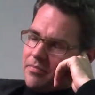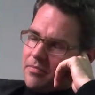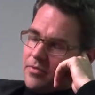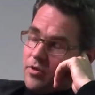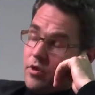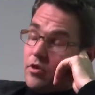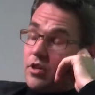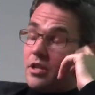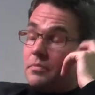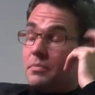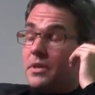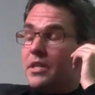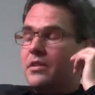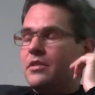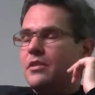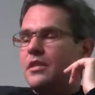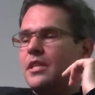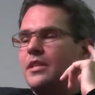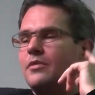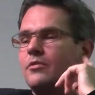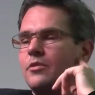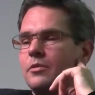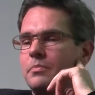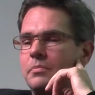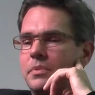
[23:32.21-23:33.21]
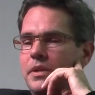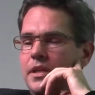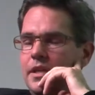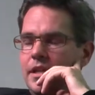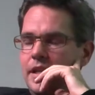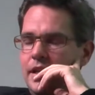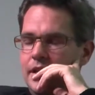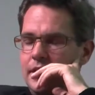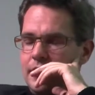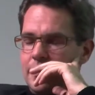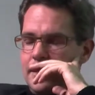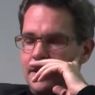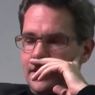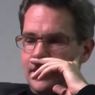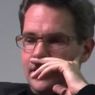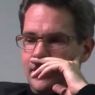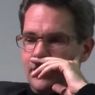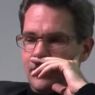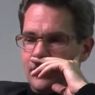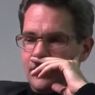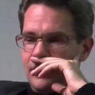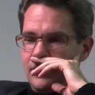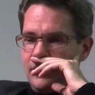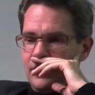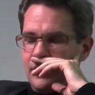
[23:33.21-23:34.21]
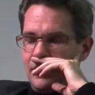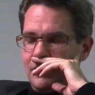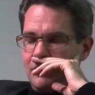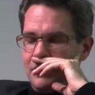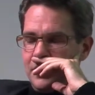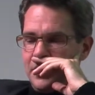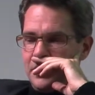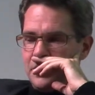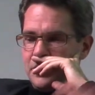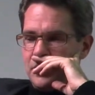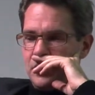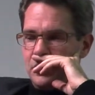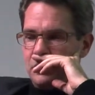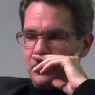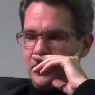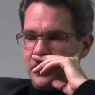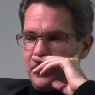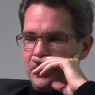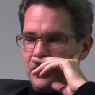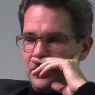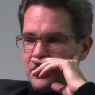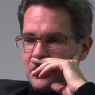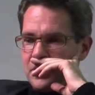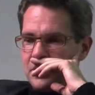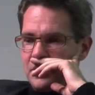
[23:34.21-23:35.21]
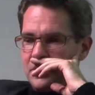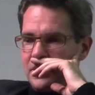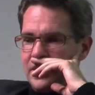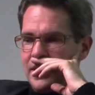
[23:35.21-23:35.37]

No, the best thing would be, as I normally joke with also,